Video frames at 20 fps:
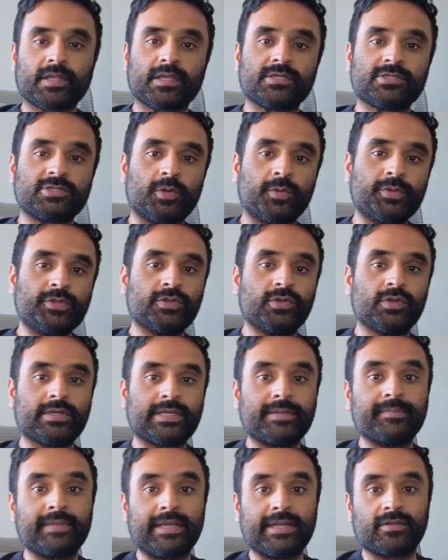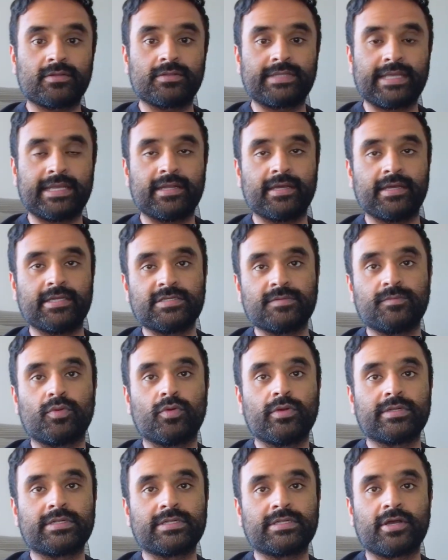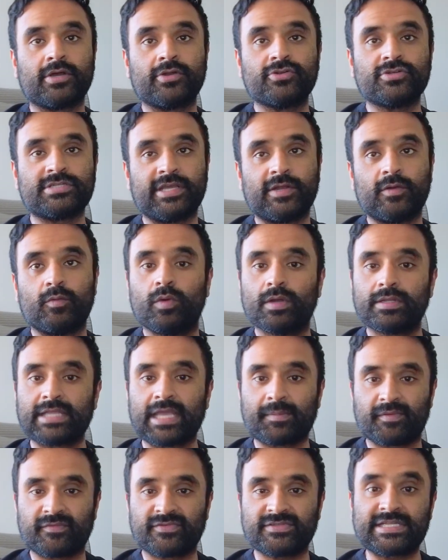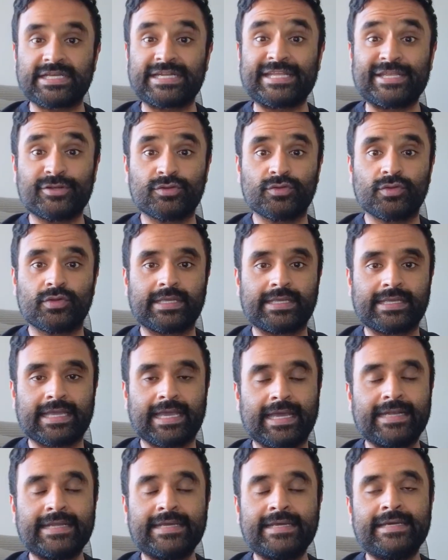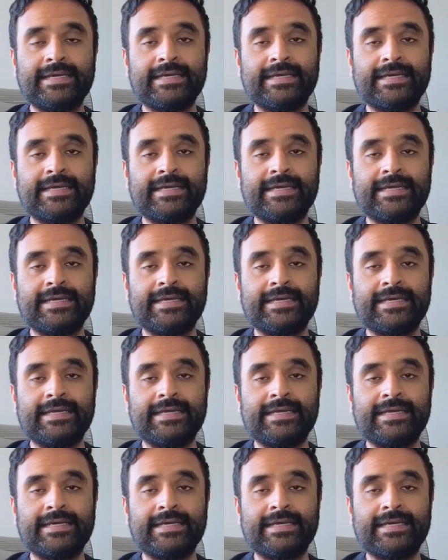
So when you look at medical data, it's important to understand what type of study you're looking at.